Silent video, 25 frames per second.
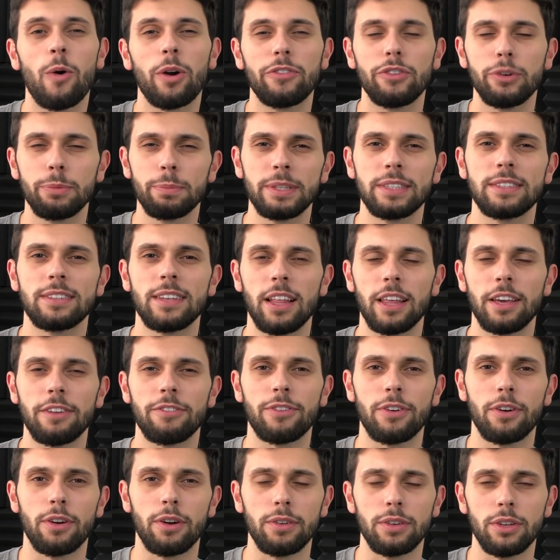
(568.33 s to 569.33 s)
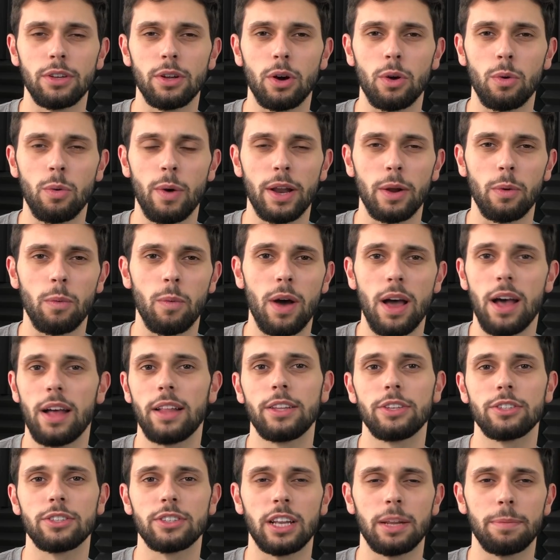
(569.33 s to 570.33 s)
or if you've been selling for, you know, quite a while,
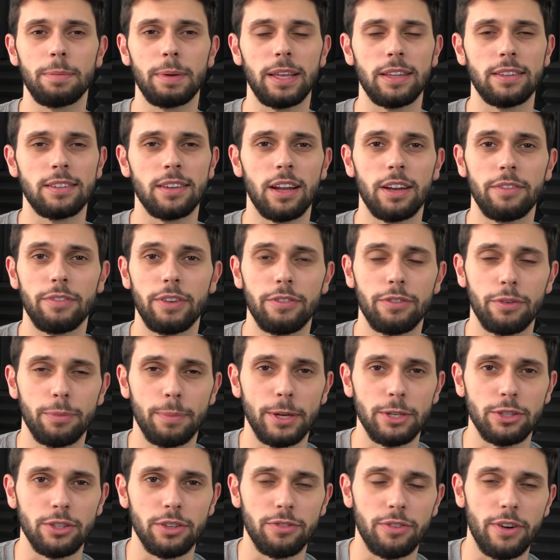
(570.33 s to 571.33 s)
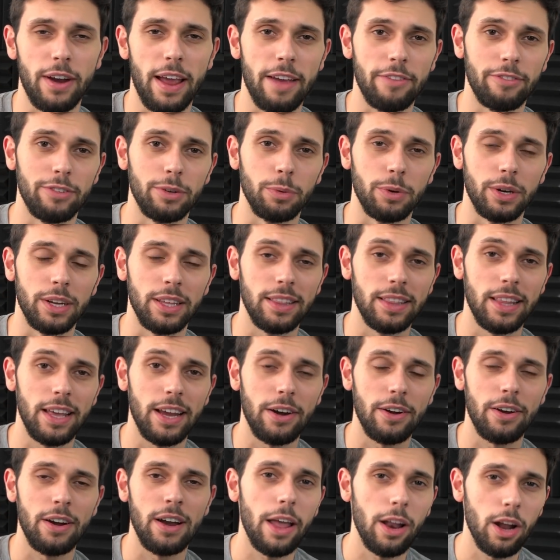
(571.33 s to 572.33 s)
there's gonna be a ton of information for everyone in
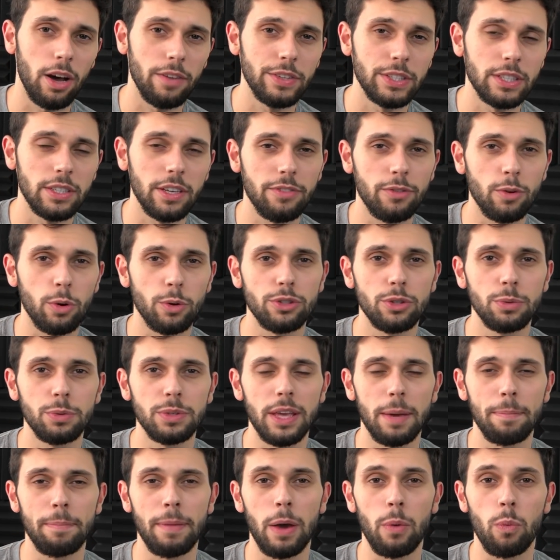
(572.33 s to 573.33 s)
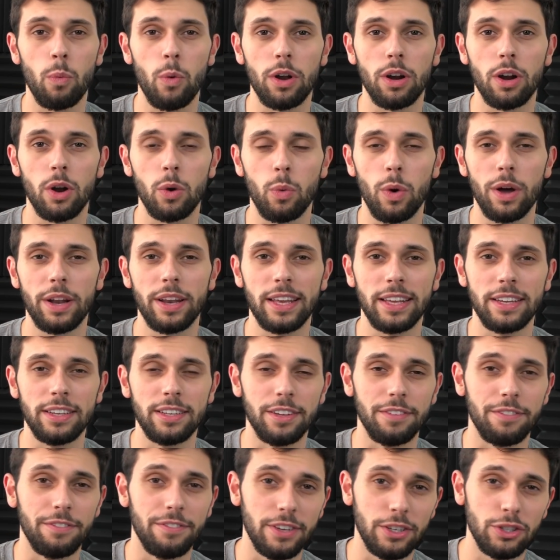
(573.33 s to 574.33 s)
there. And obviously, of course, you would get my one-on-one
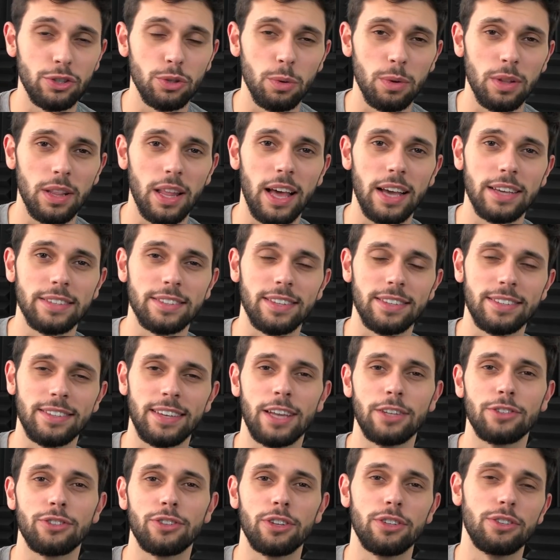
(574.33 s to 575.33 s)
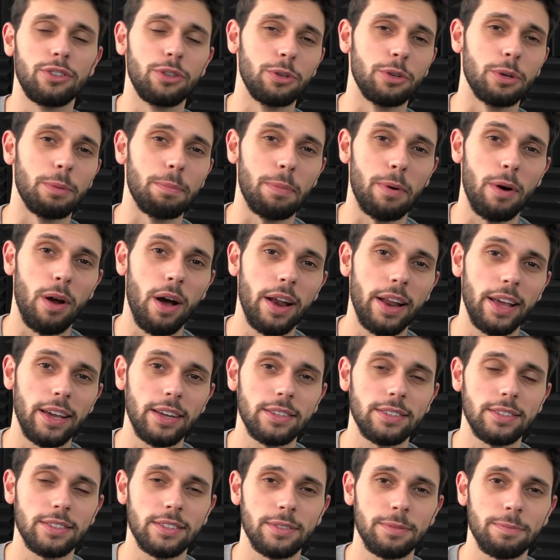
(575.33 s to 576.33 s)
individualized attention to your
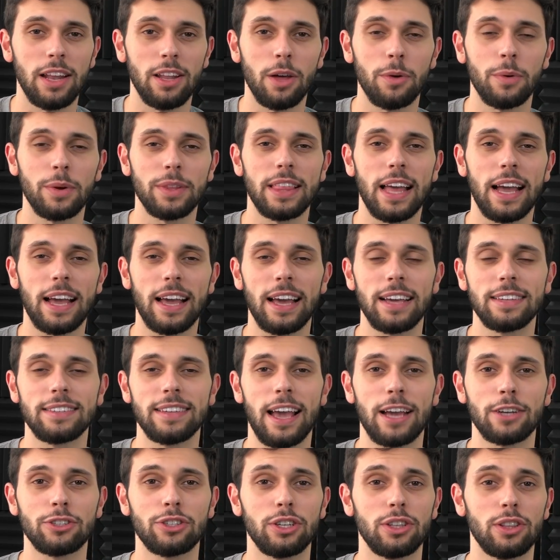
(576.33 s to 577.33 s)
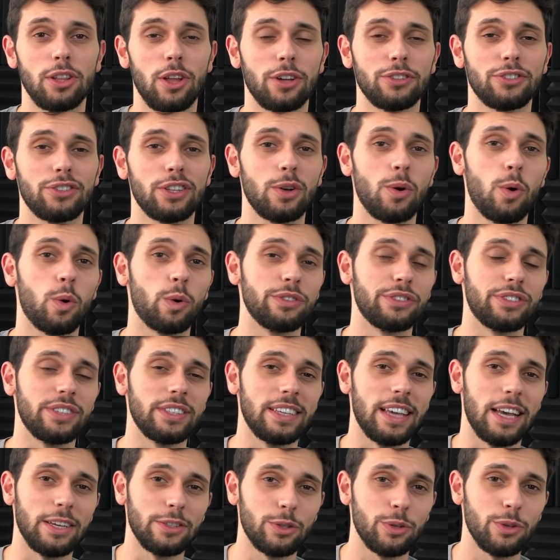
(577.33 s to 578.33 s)
products. And along with that, guys, I actually launched the course
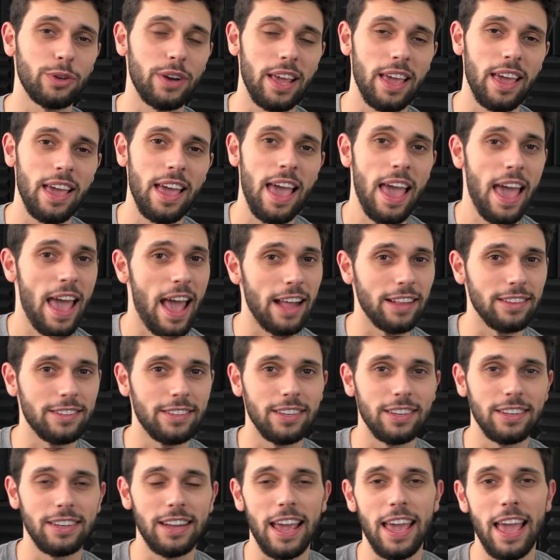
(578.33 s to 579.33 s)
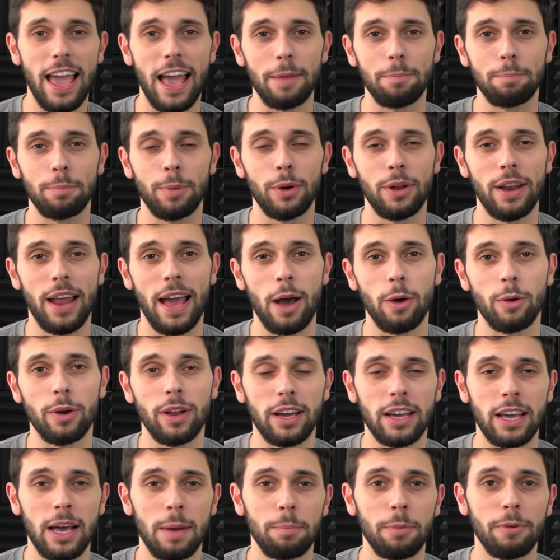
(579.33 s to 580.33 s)
yesterday, and today I put out
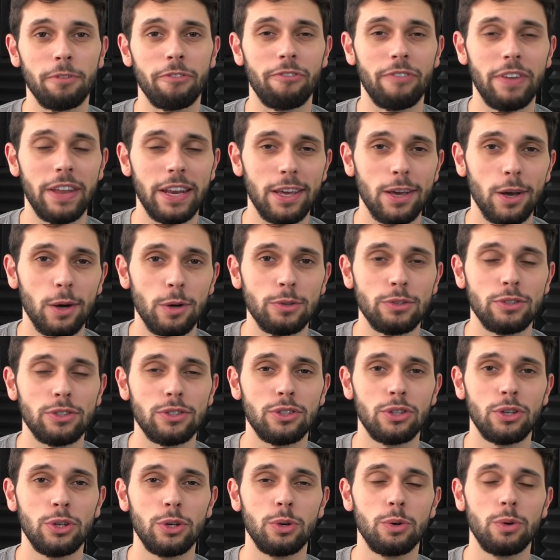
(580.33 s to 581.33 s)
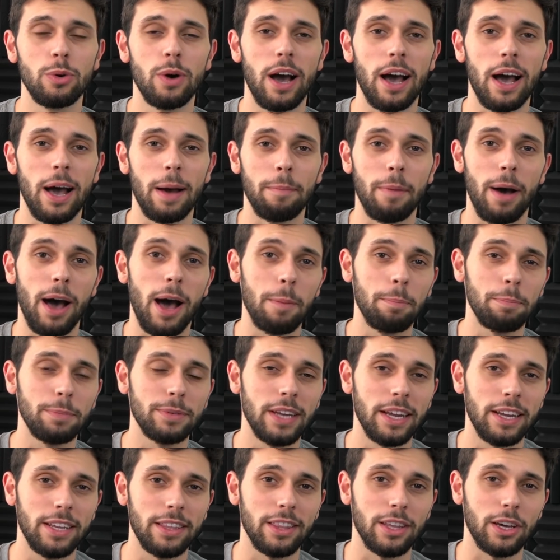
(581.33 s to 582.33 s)
a couple videos to um,
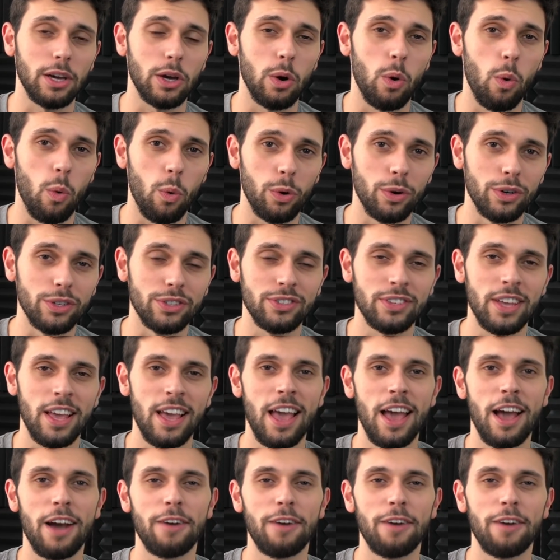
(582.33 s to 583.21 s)
update the course